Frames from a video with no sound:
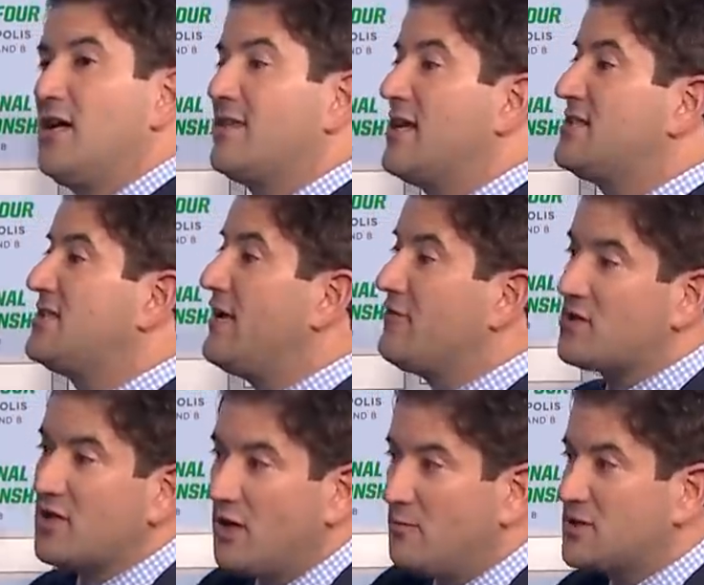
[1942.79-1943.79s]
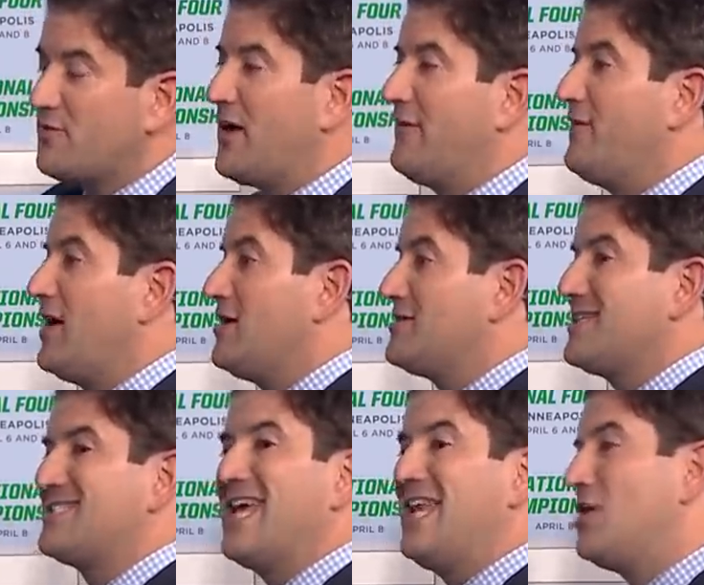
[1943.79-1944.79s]
That's Xavier Tillman's five fouls. That's
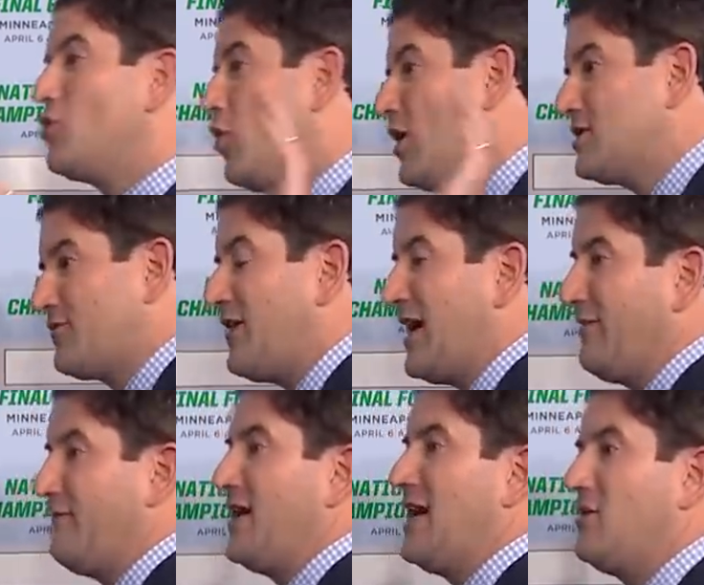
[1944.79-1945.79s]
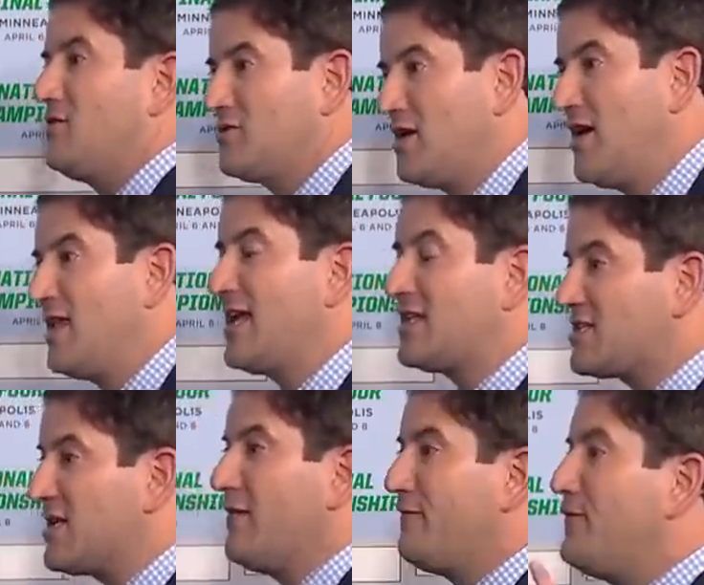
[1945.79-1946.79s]
Kenny Goins' five fouls. That's
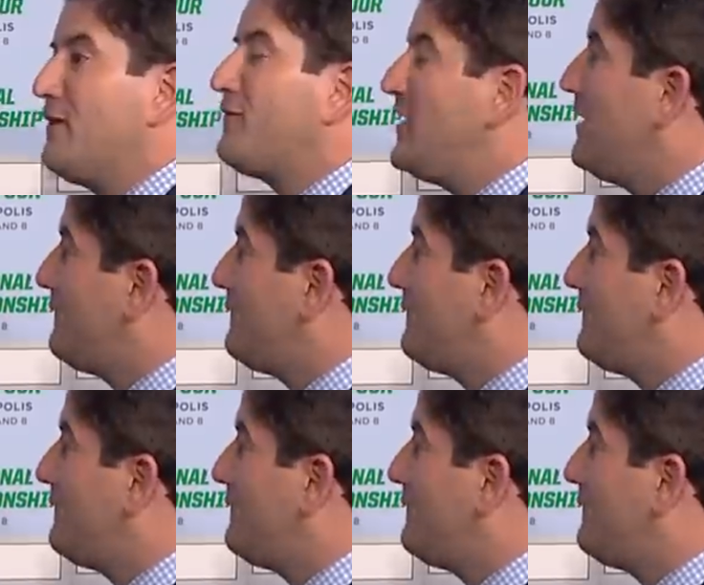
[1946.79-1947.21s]
fifteen